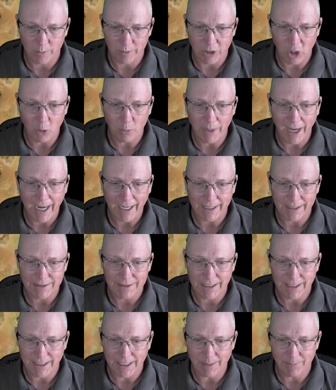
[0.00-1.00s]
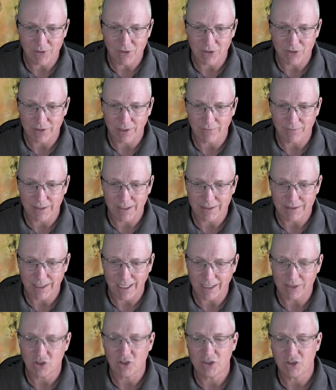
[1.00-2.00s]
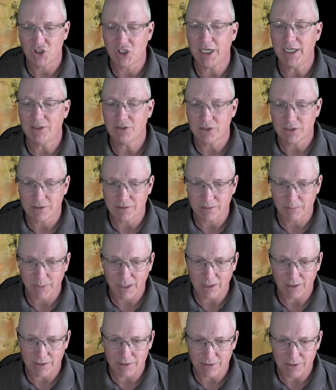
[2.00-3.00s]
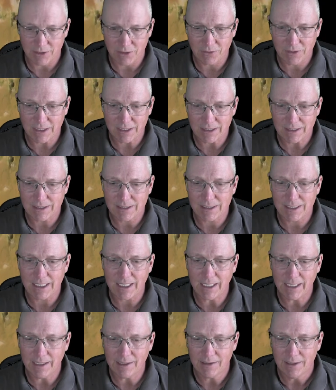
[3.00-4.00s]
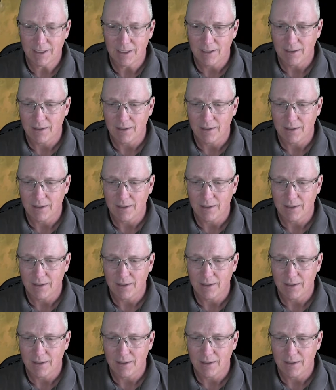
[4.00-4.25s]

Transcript: when we go back and take images of it, it's actually changed its appearance. And you can see